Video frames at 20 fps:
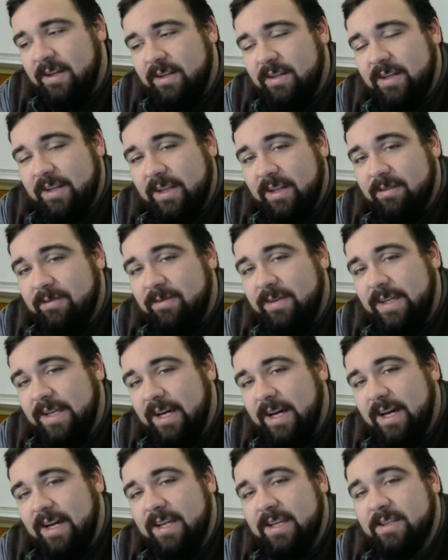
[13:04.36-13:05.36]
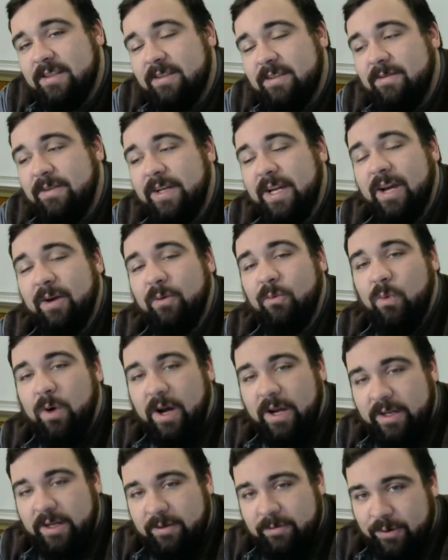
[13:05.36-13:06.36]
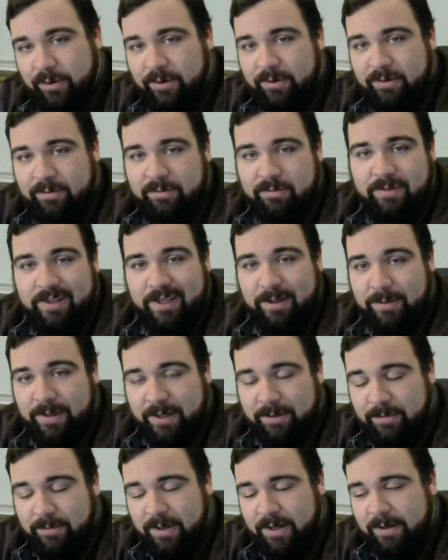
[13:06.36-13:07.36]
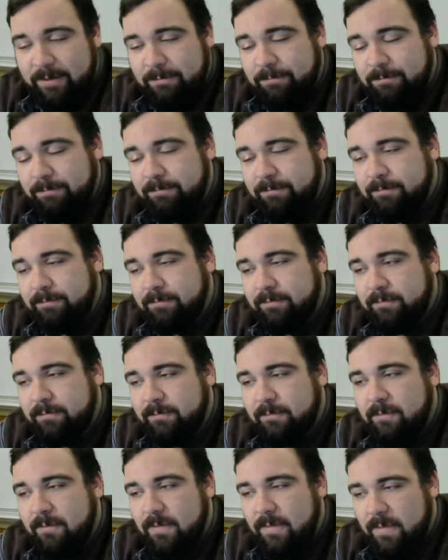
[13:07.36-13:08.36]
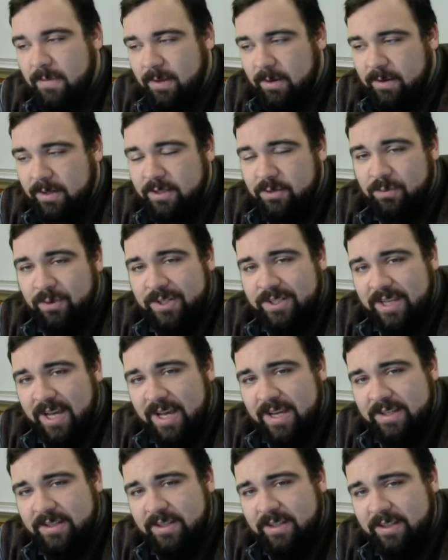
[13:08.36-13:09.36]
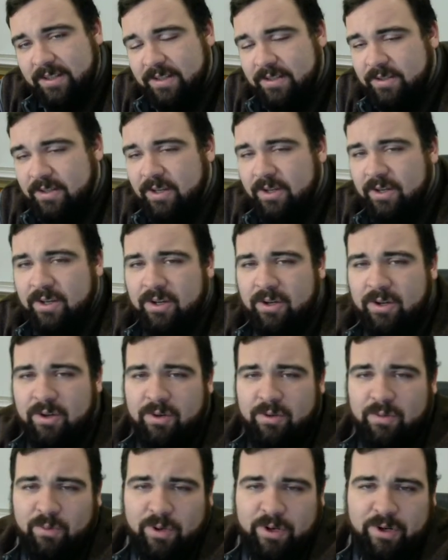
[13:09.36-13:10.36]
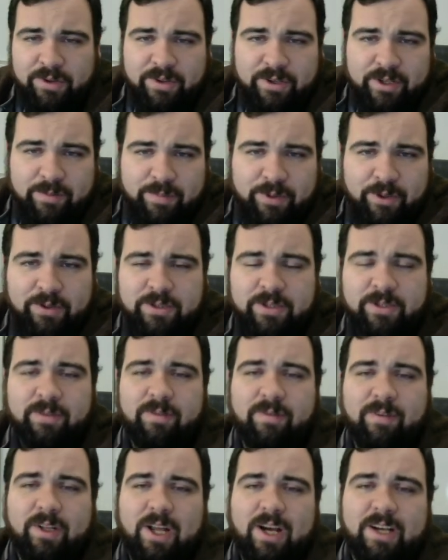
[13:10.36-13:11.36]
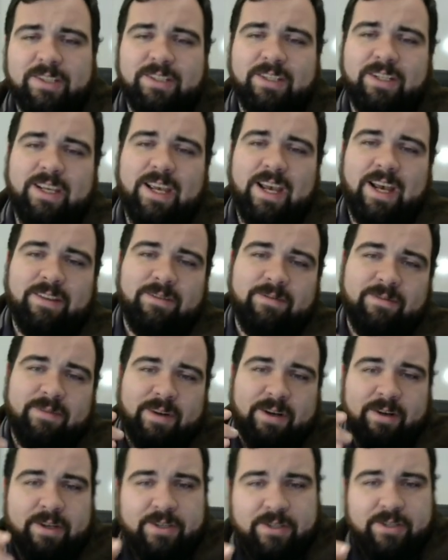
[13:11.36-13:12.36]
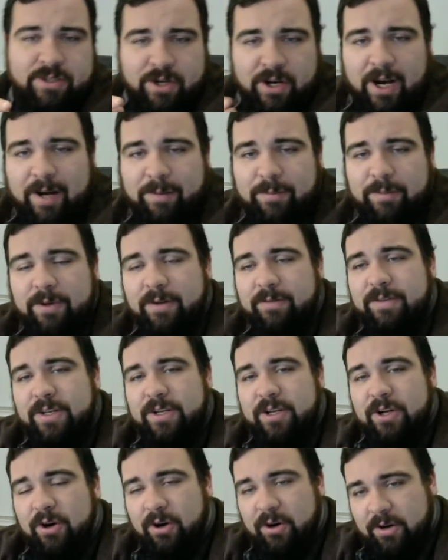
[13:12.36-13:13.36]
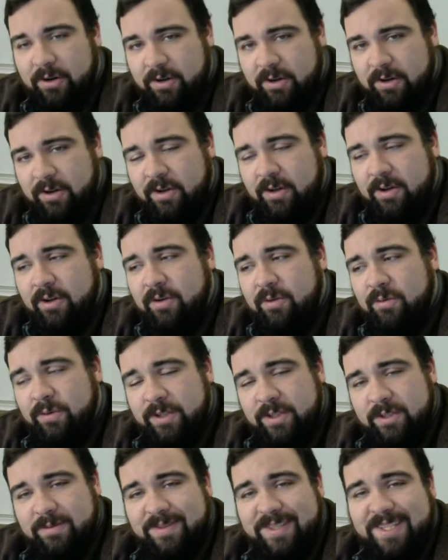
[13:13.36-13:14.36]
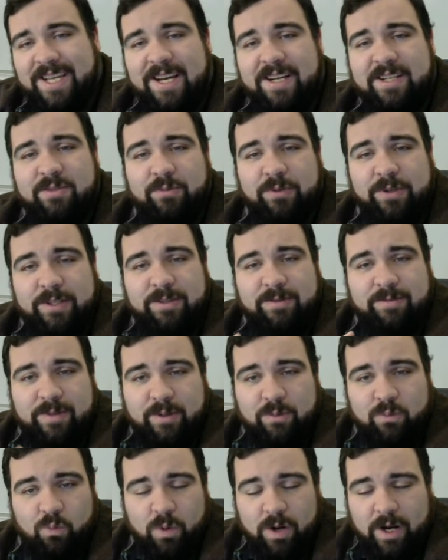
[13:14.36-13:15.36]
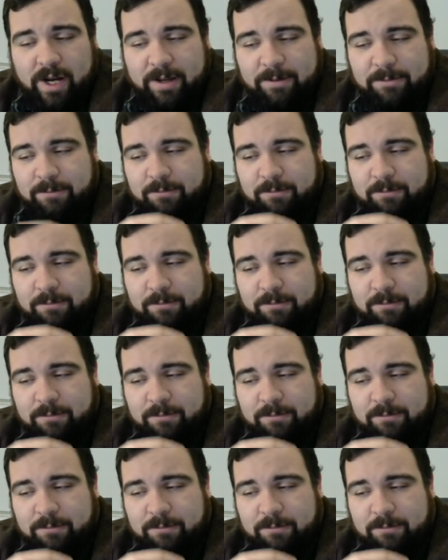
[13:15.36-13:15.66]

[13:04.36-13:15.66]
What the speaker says: Now that Vi is the Viy component. Keep that in mind. Because what it's asking is, what are the components of the velocity at the very top of the arc? What is Vx? What is Vy?